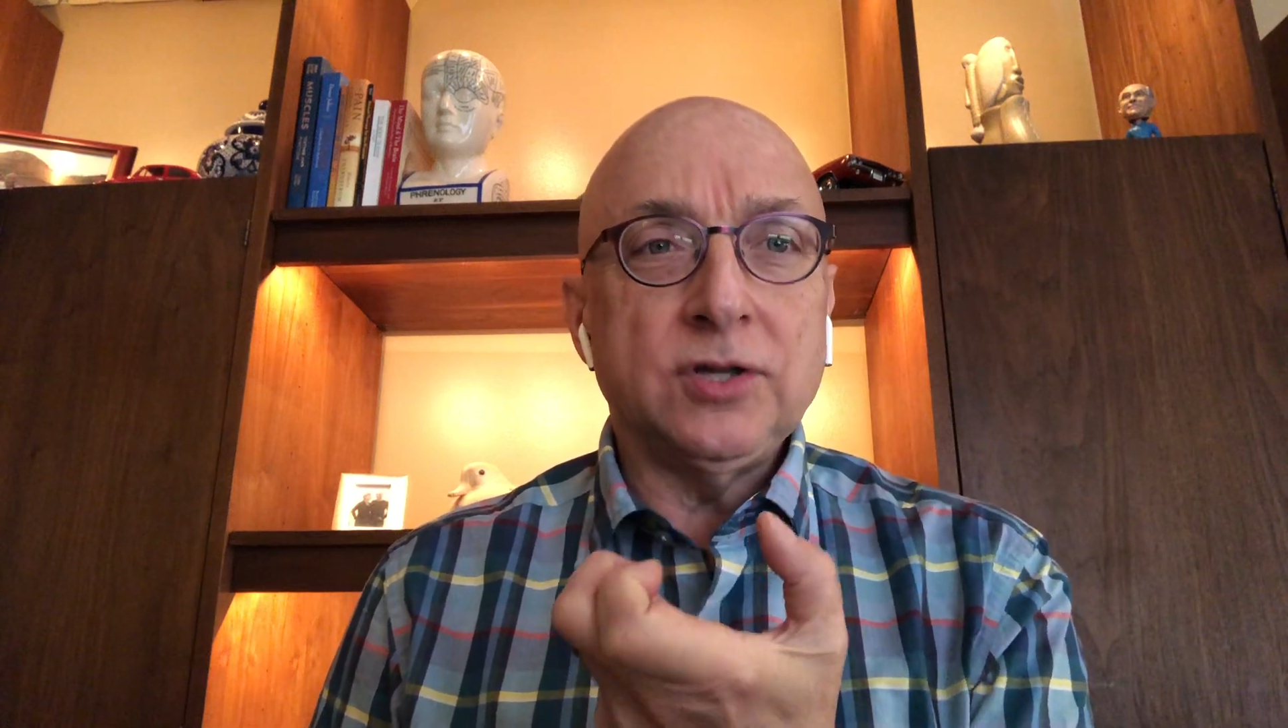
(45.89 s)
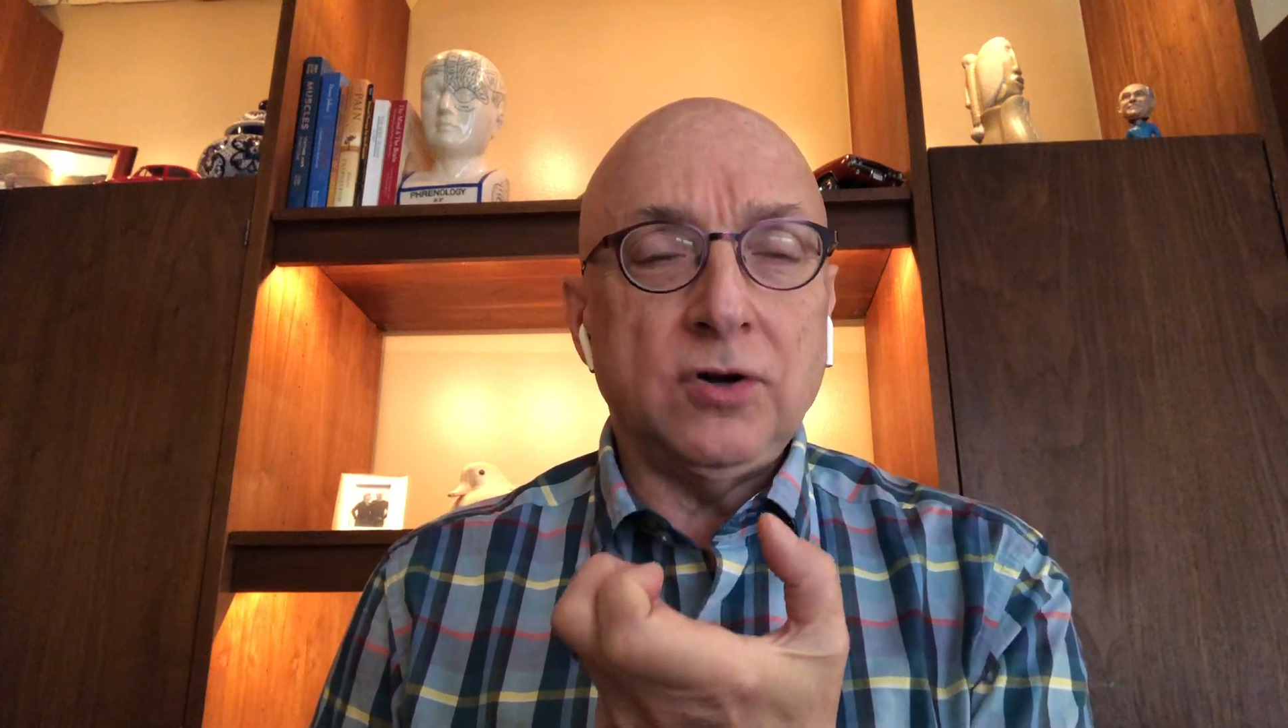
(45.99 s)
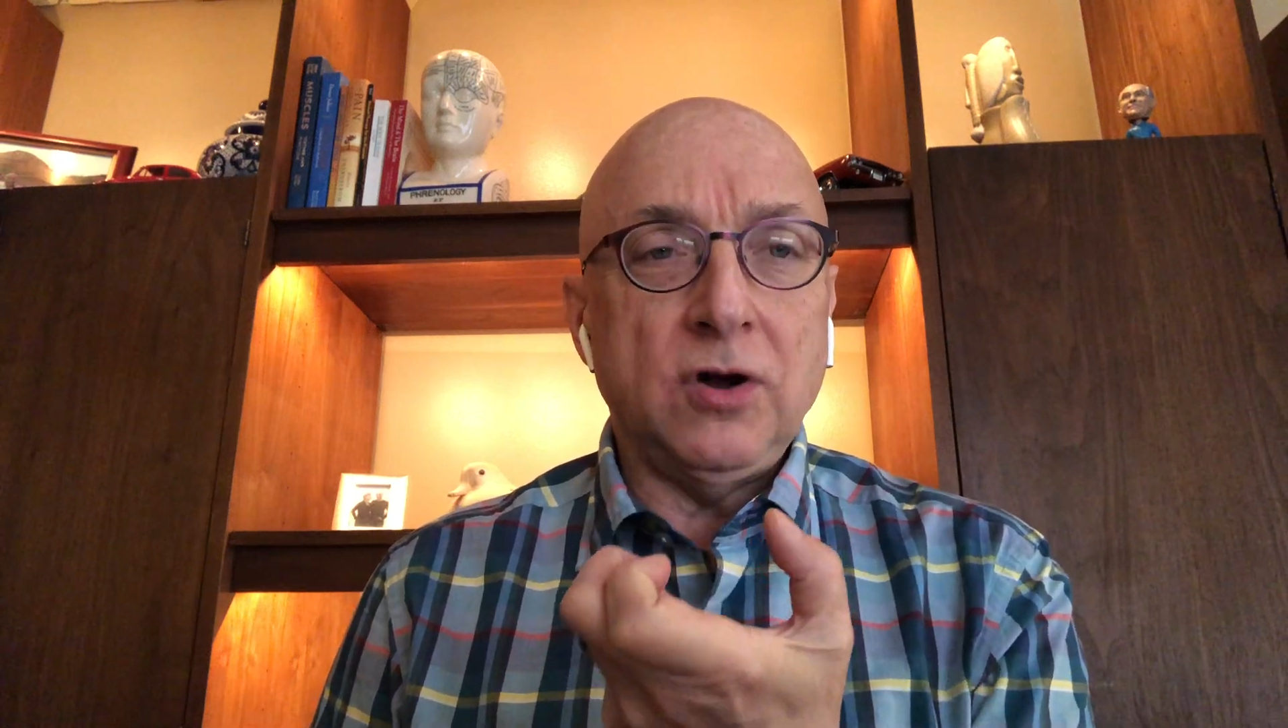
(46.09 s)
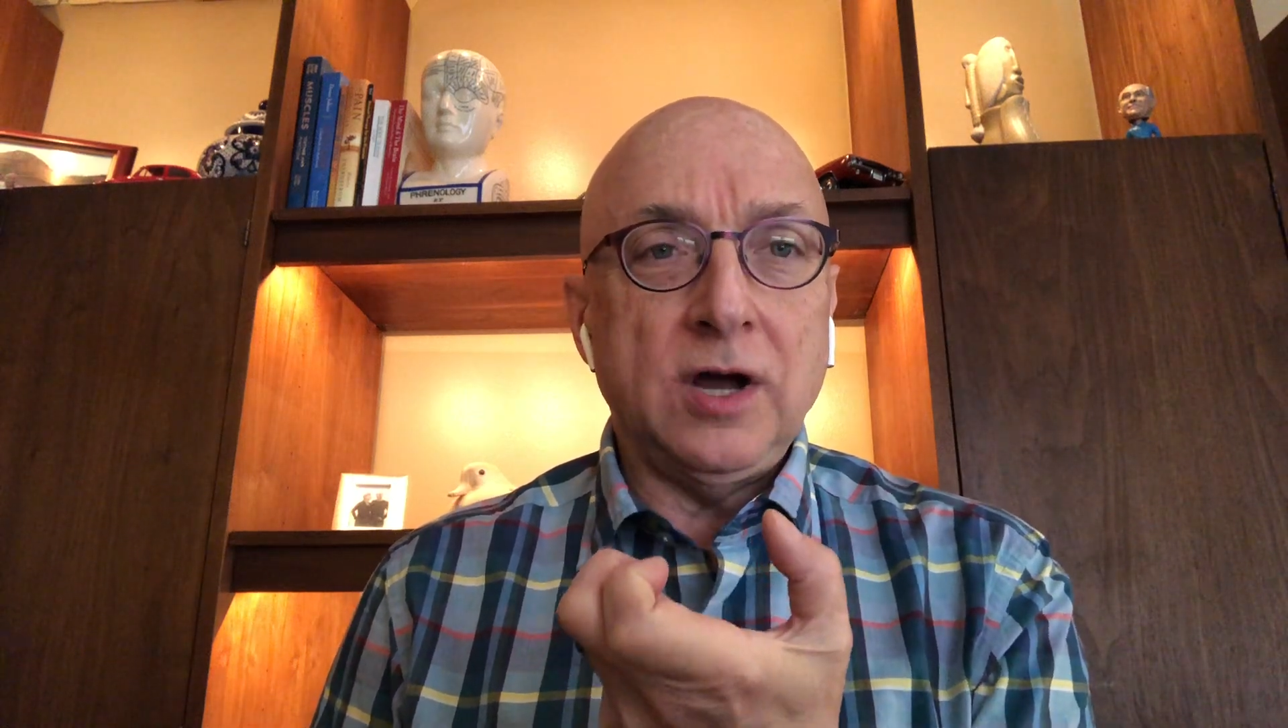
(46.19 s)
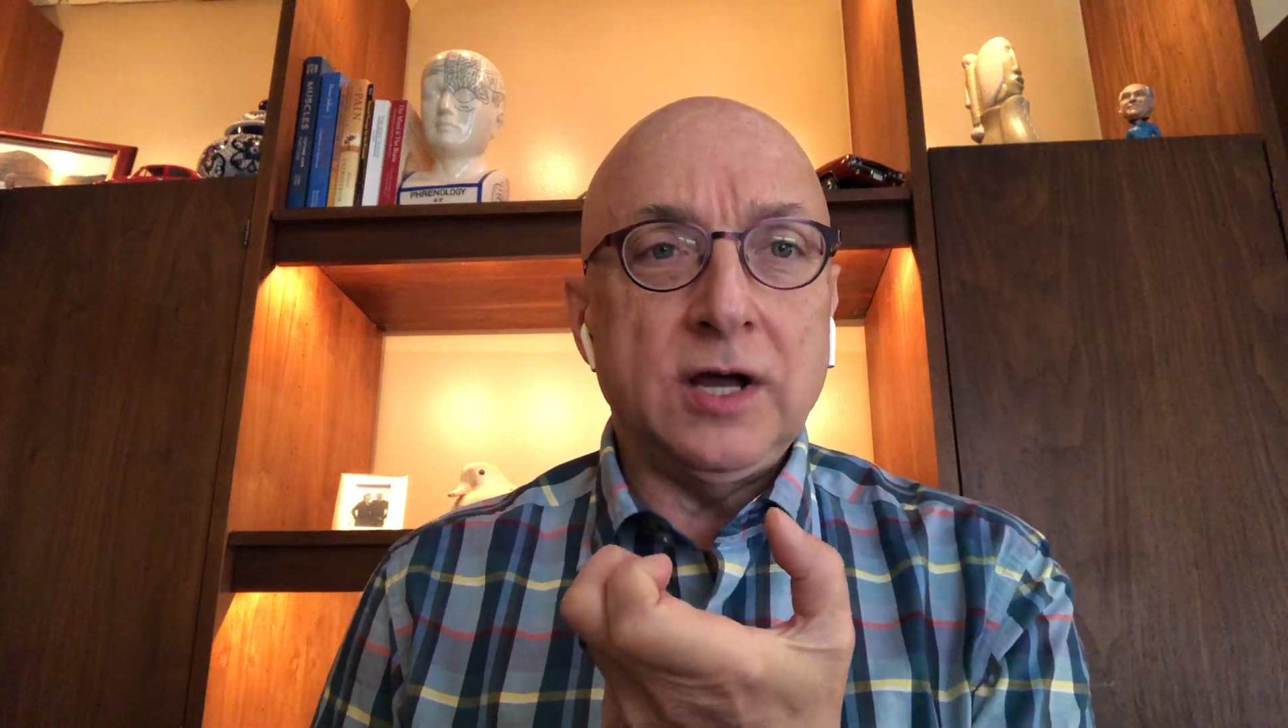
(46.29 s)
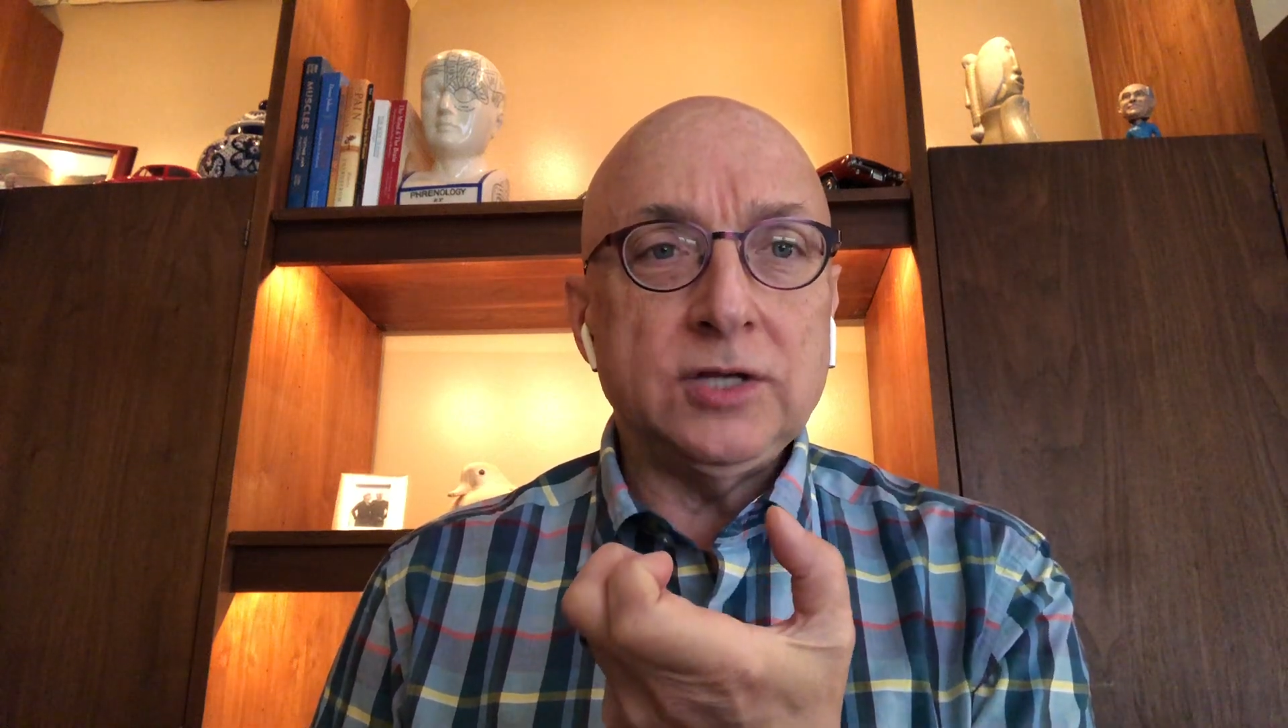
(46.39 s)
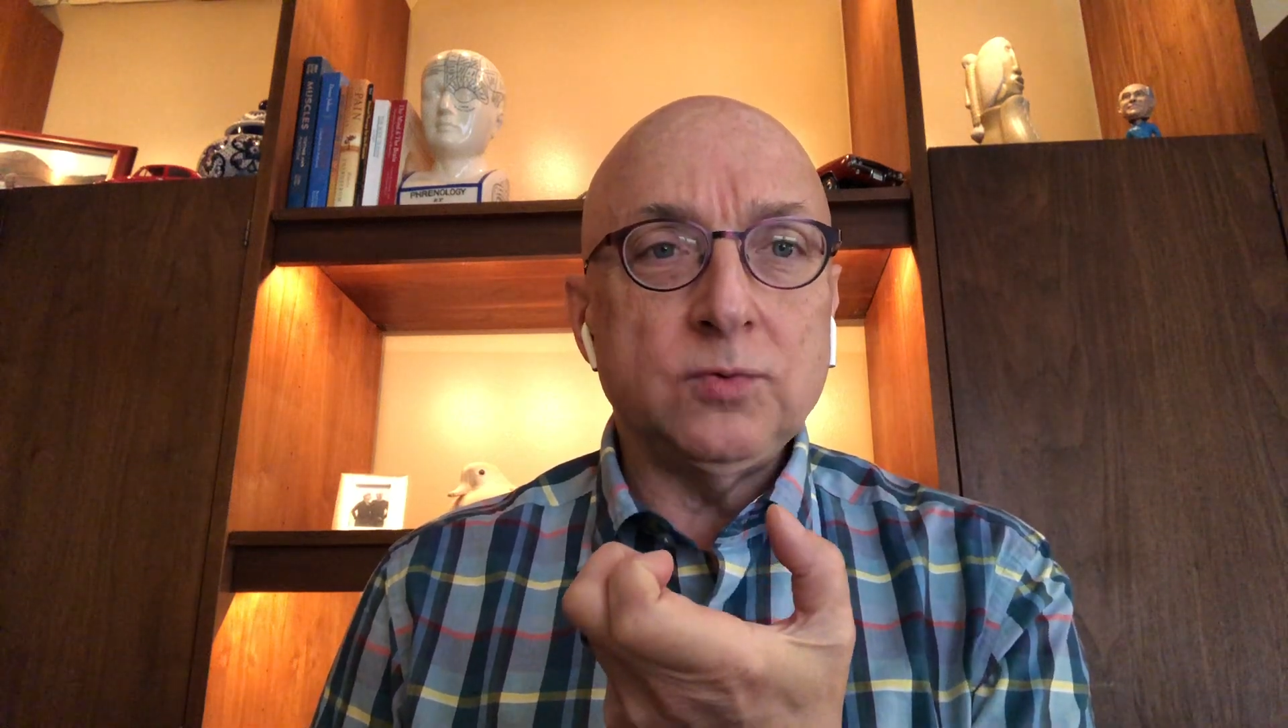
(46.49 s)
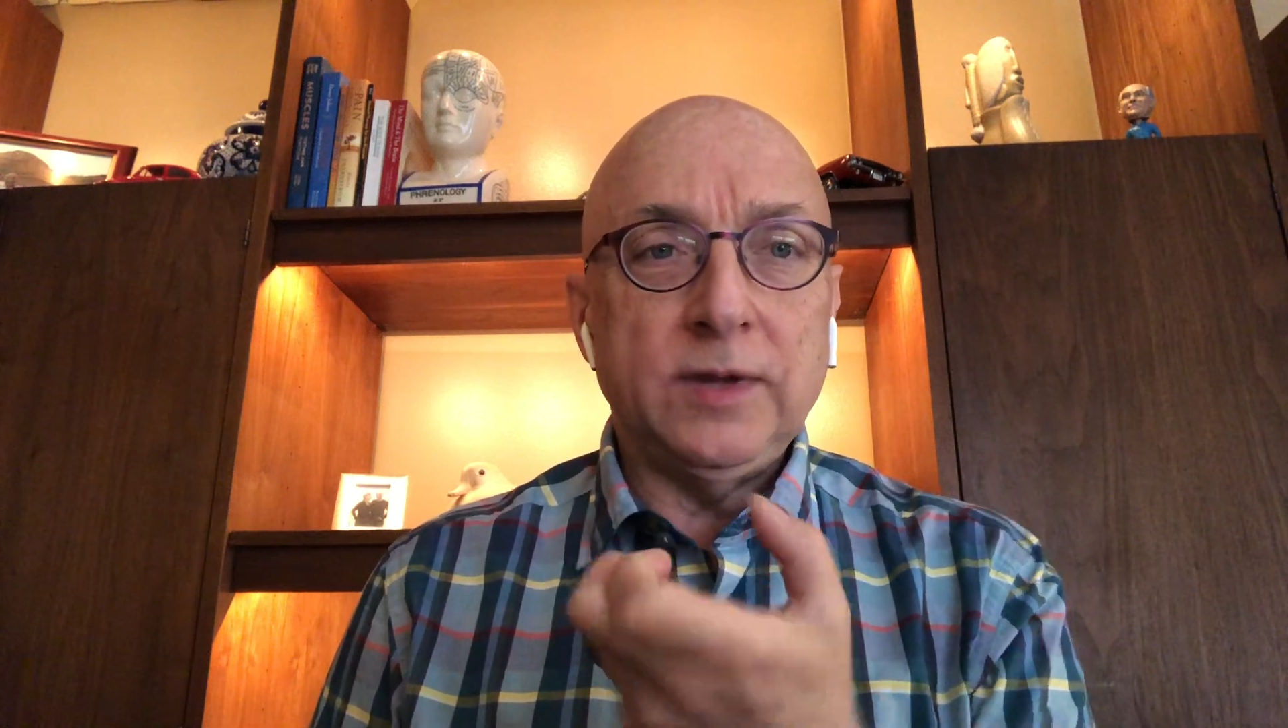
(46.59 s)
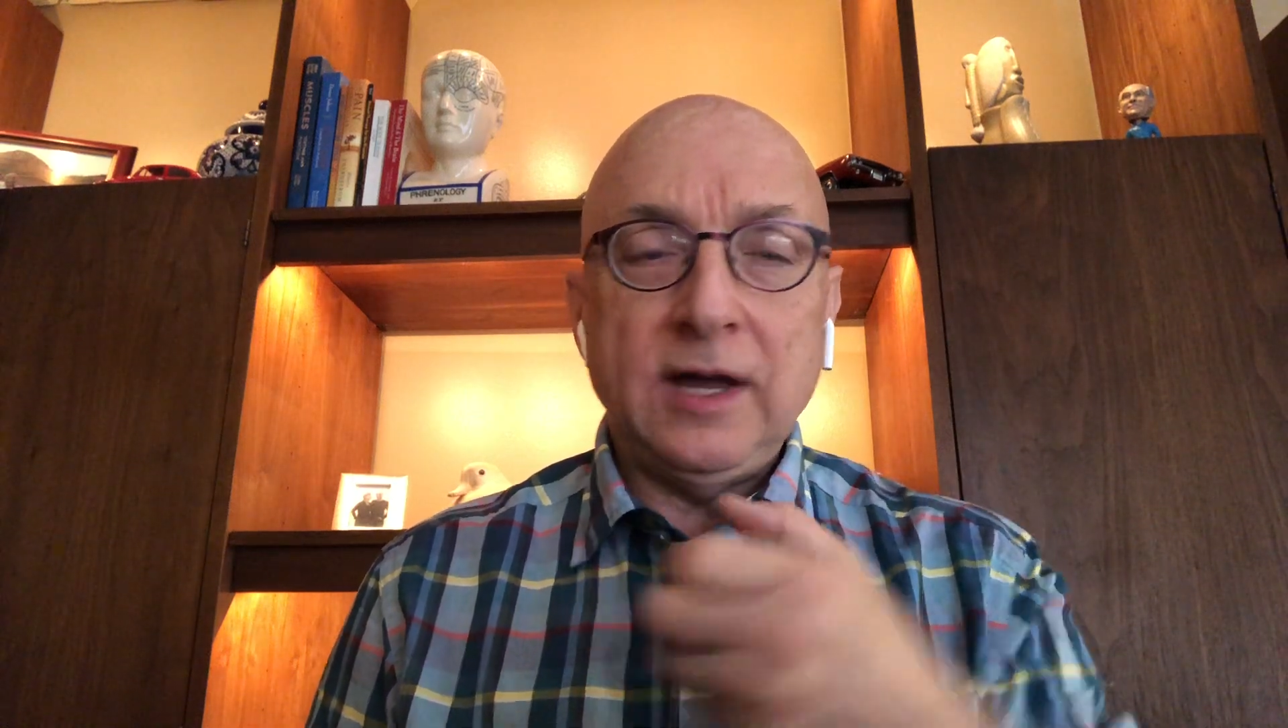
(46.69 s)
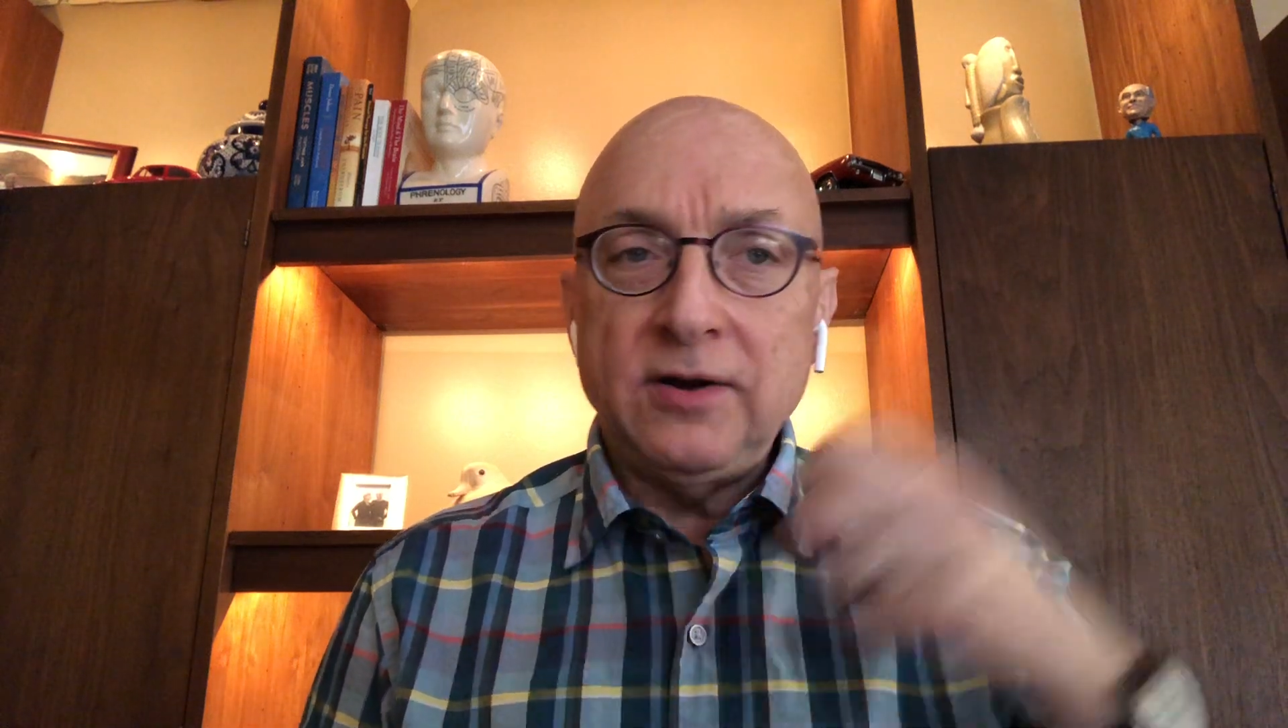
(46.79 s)
the cause
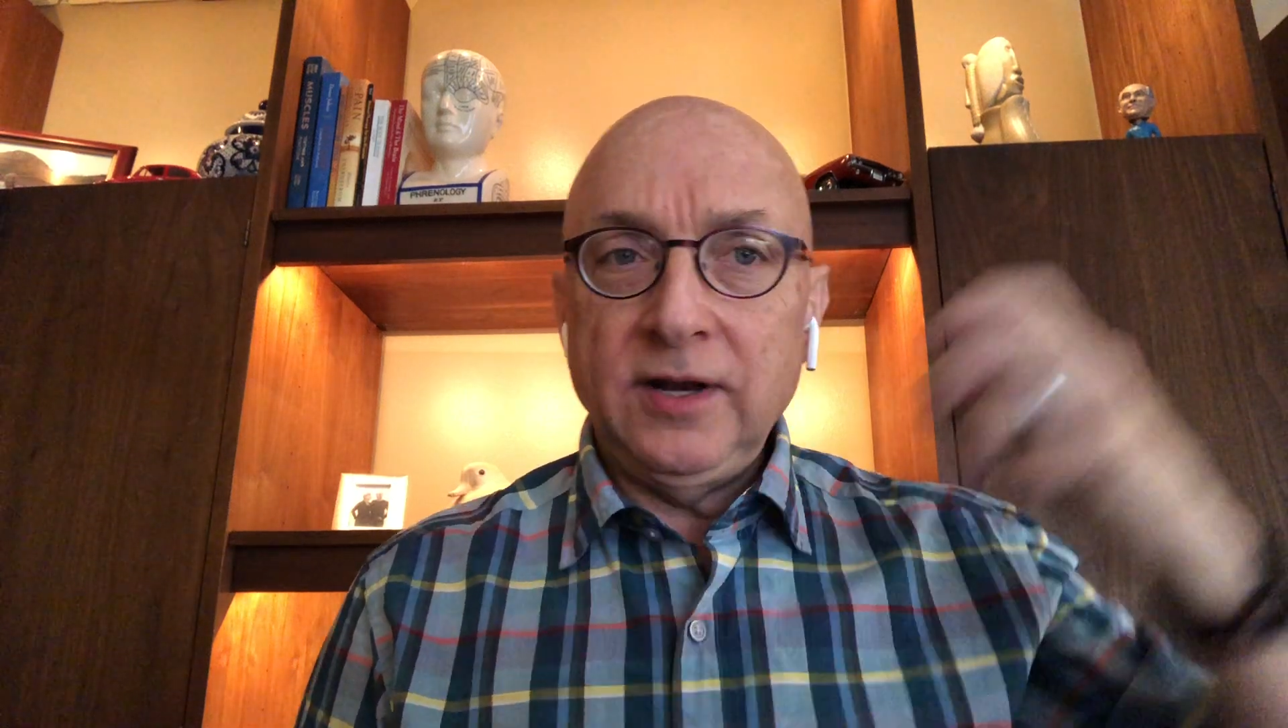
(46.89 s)
without